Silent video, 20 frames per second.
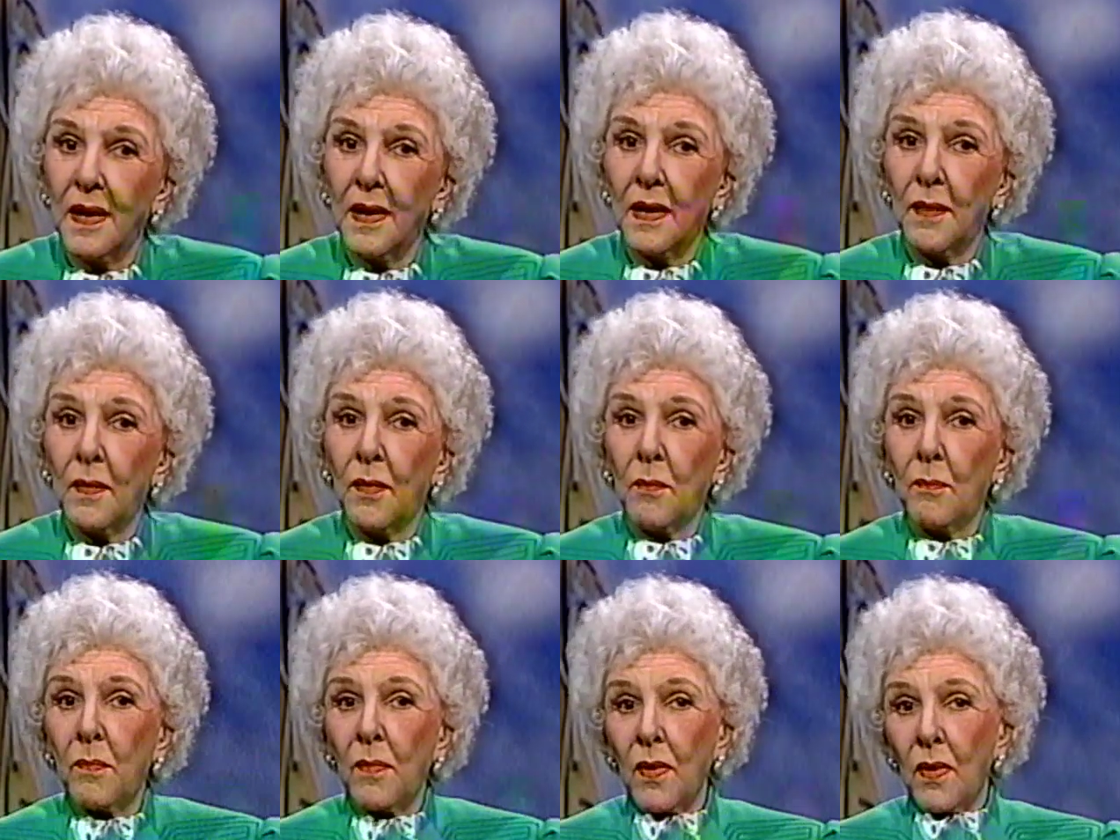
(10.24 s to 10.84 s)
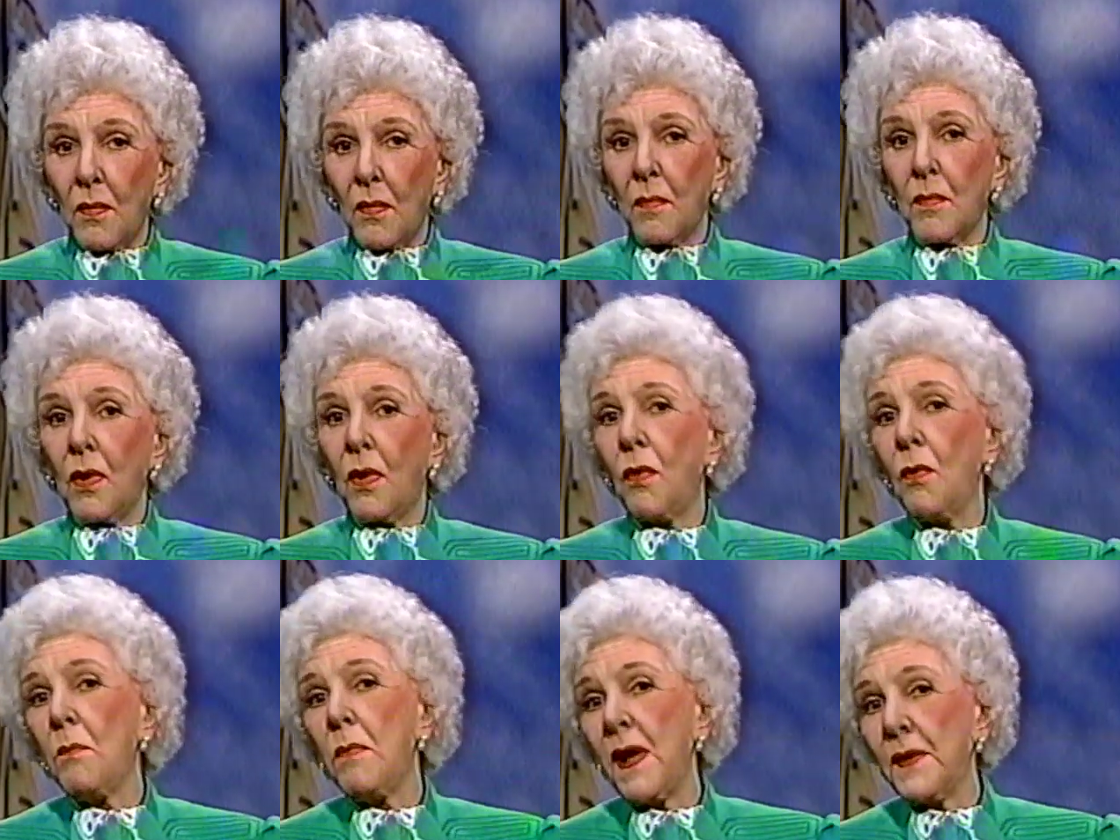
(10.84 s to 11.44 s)
Um,
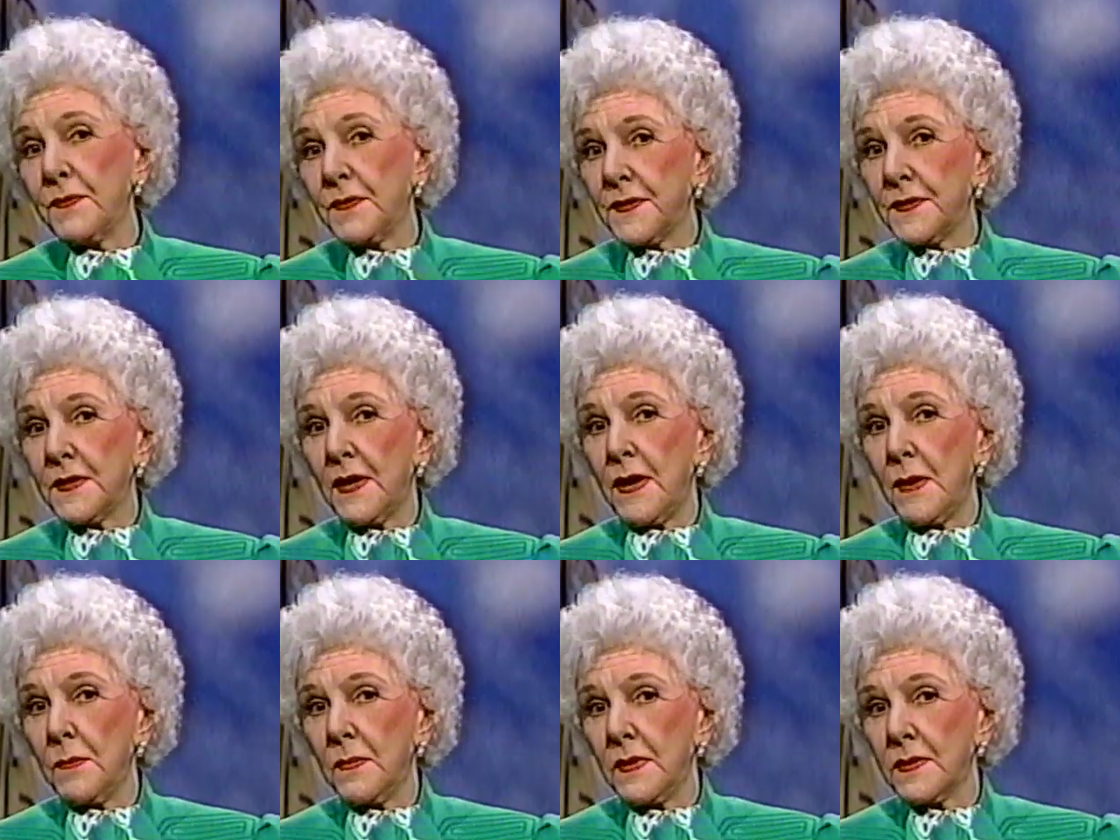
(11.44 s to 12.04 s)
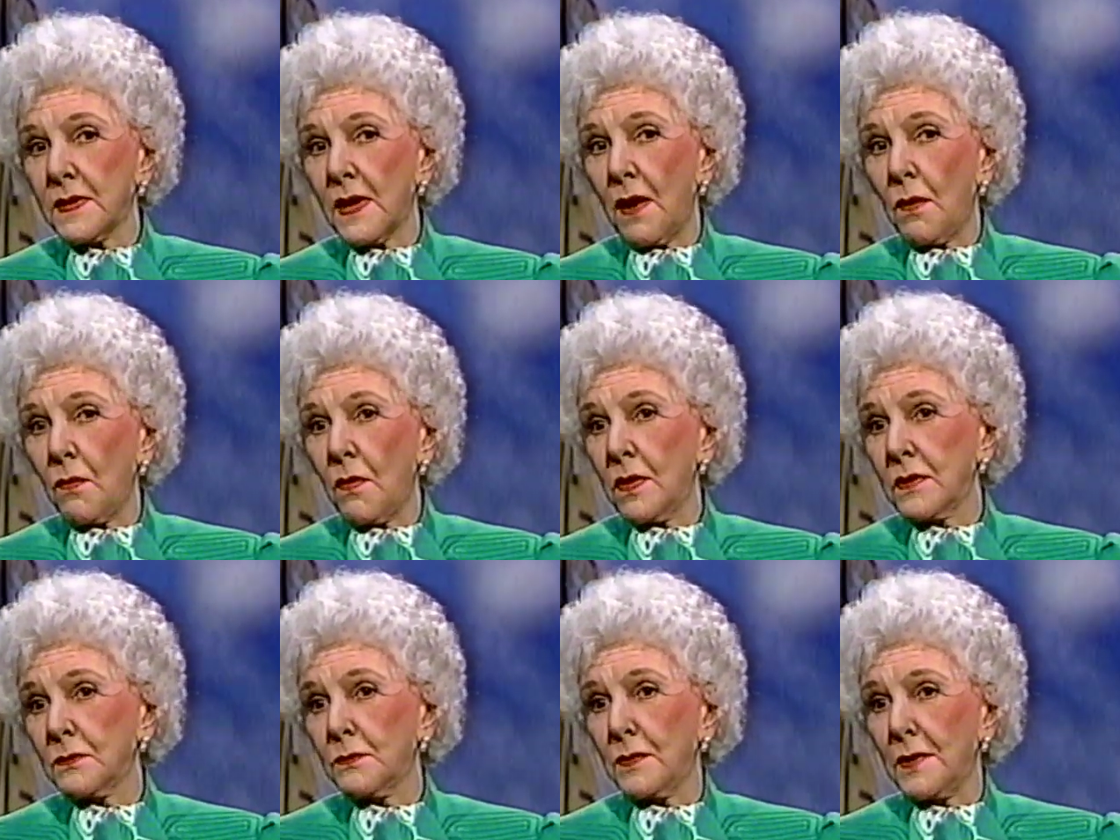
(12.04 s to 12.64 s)
oh, about the same as I
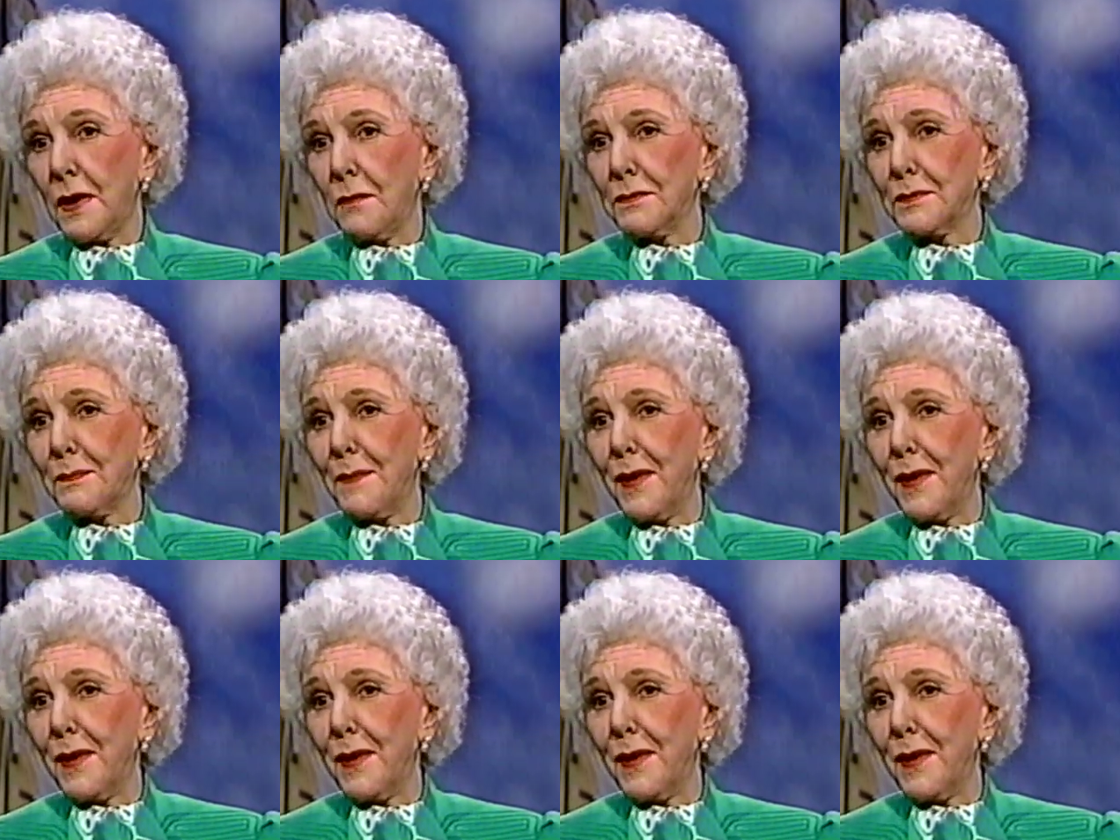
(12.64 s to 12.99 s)
was when I was